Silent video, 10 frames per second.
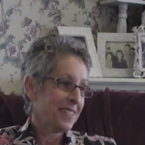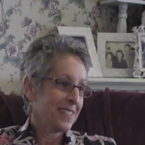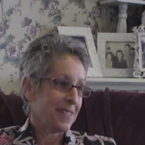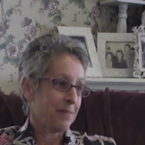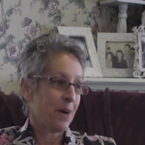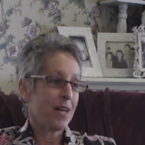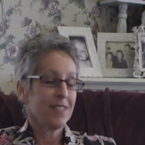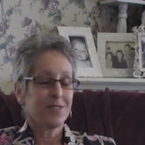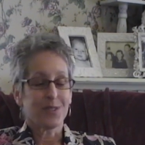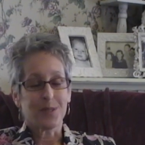in my
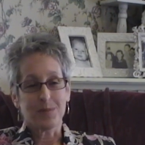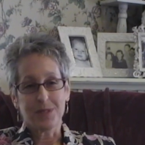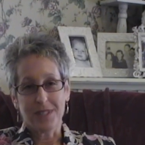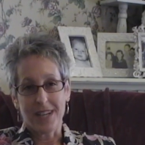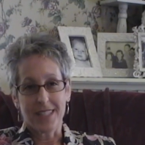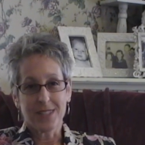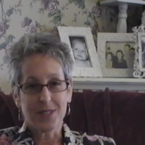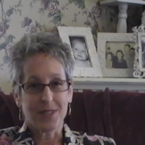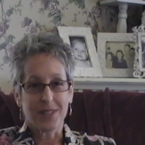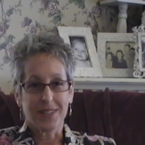circumstance,
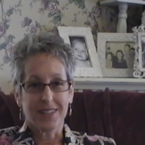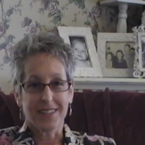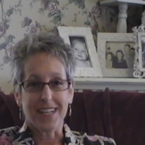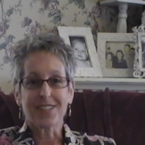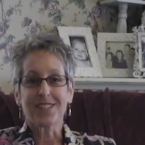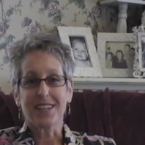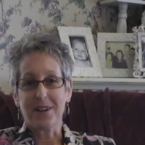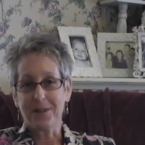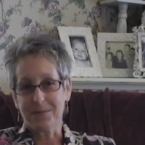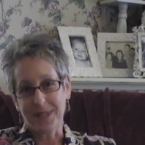that
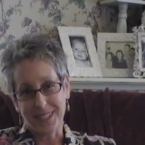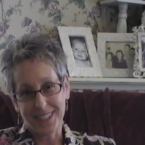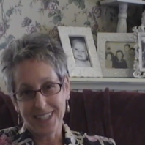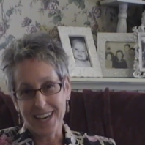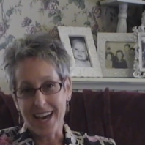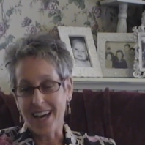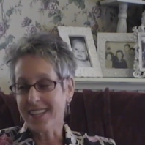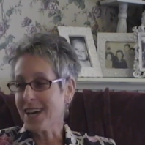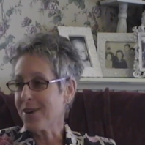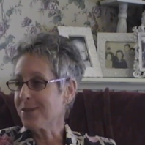scared me, and
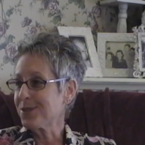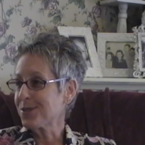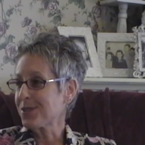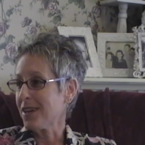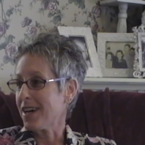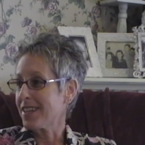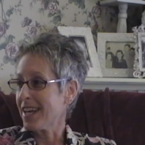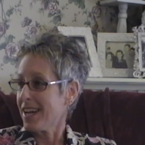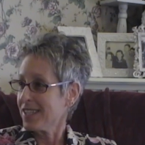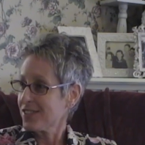that was
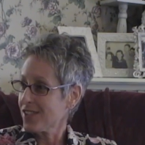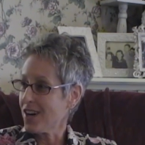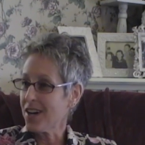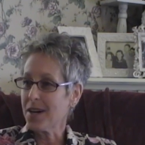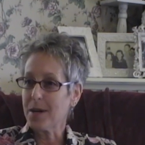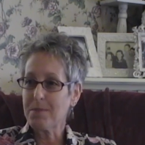that I saw